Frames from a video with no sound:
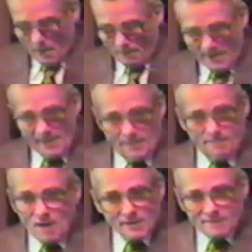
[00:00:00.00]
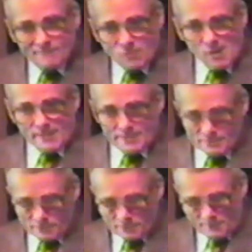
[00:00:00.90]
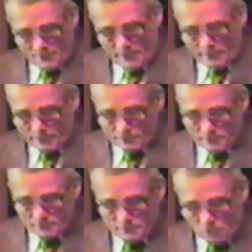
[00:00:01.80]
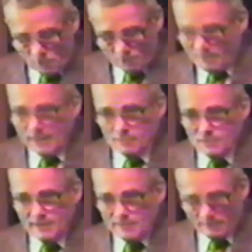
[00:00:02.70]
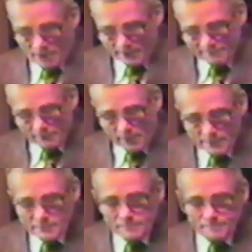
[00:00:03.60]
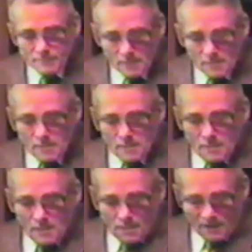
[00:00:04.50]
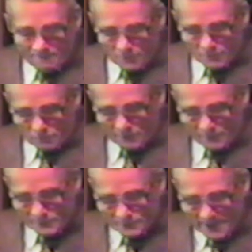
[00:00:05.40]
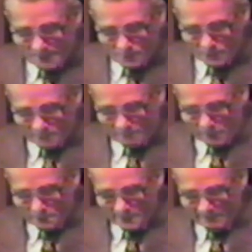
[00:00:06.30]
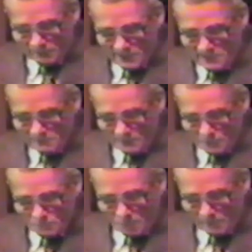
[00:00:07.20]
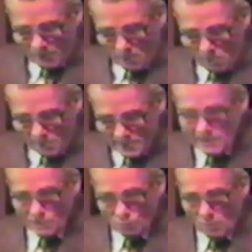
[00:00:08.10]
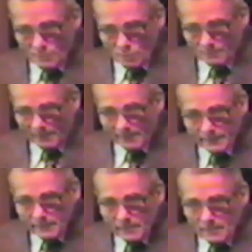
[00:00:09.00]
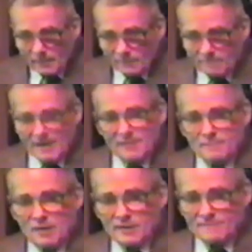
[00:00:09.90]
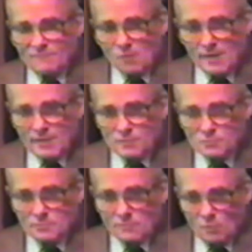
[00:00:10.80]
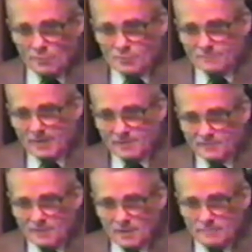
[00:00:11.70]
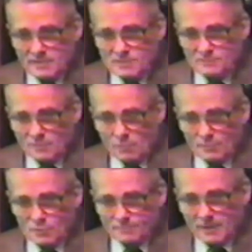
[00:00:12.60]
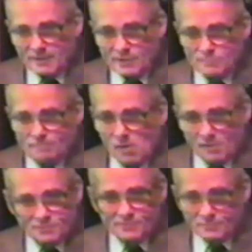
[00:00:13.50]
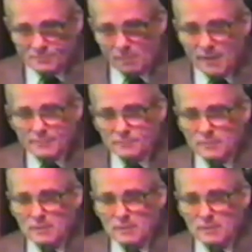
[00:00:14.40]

A man in the body of Christ is something else. Of course, Balaam's not in the body of Christ. Uh, 1 Corinthians chapter 6, verse 7, He that is joined to the Lord is one spirit. The man in the body of Christ, the Holy Spirit's in him, he's in the Holy Spirit, and he's part of Jesus Christ.